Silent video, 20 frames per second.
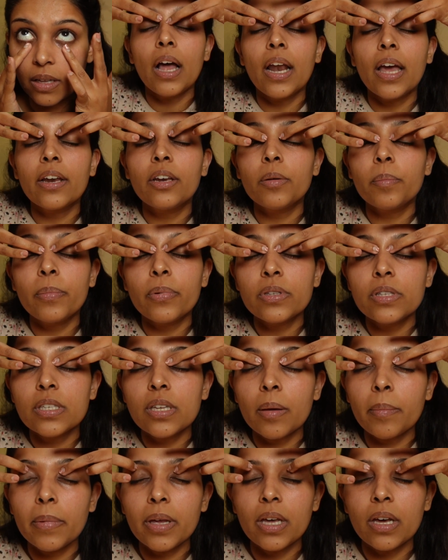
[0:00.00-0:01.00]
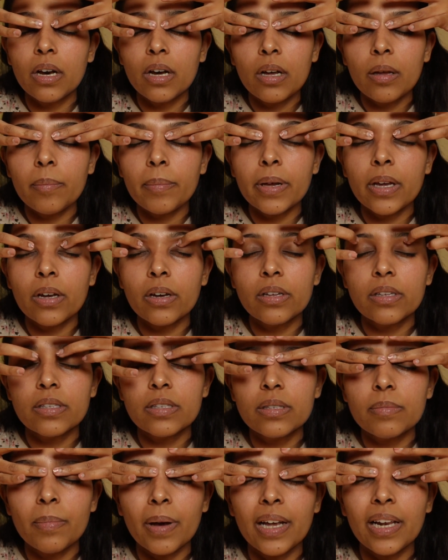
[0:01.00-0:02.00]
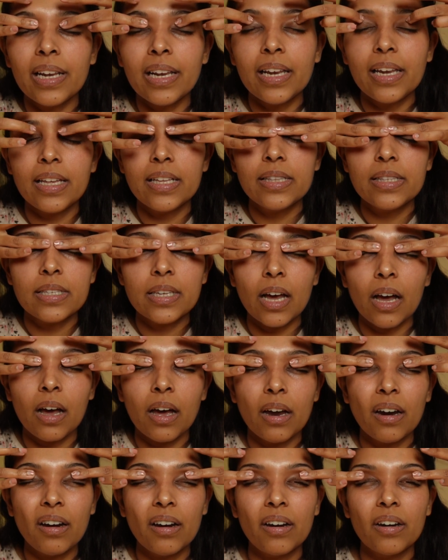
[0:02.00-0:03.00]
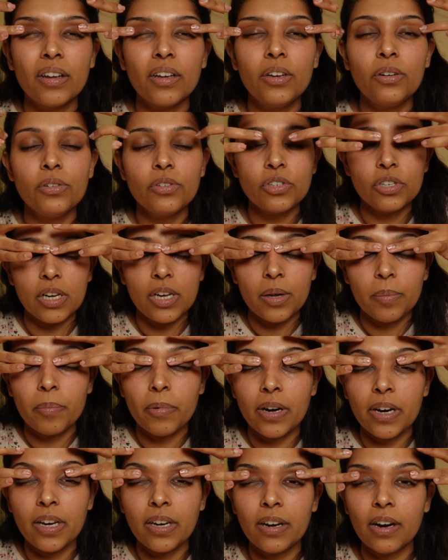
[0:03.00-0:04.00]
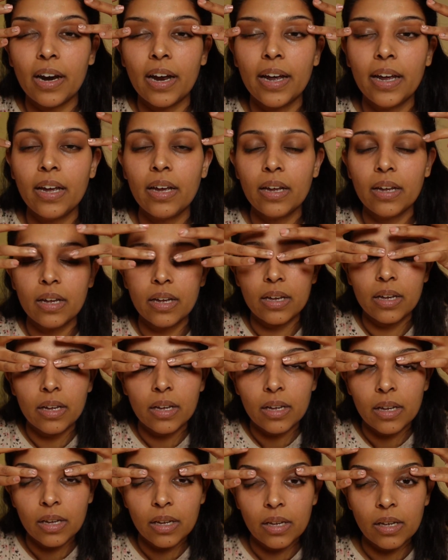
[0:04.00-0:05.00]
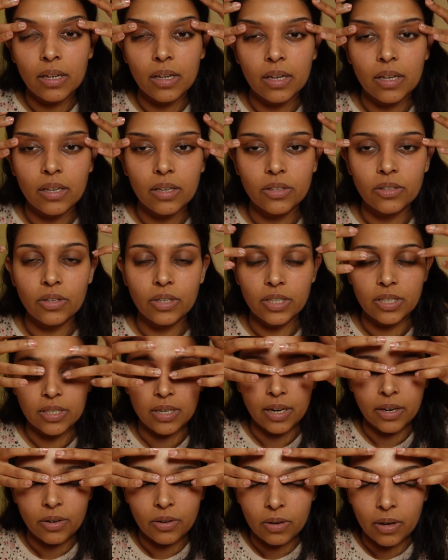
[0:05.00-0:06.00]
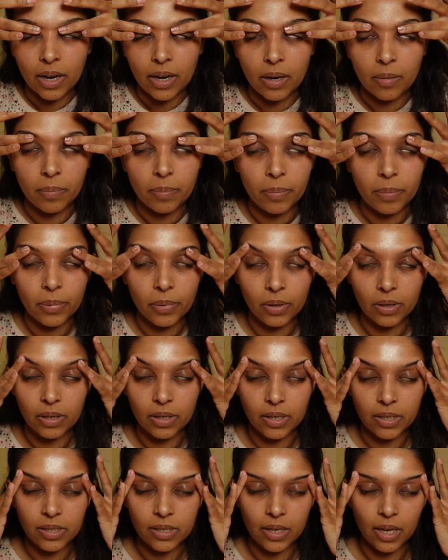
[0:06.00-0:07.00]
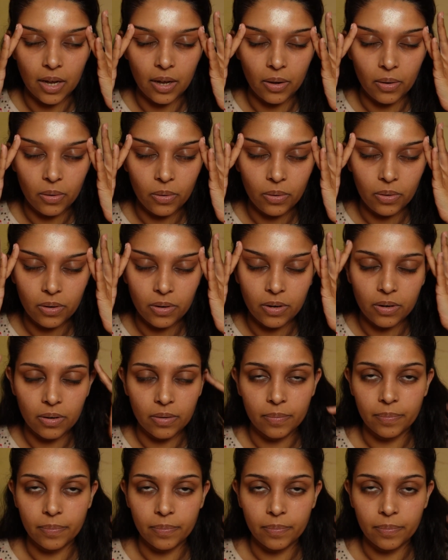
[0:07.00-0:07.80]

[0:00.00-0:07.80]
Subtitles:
I like to put some here because my lids are usually pretty dry. So I just like to kind of pull this out.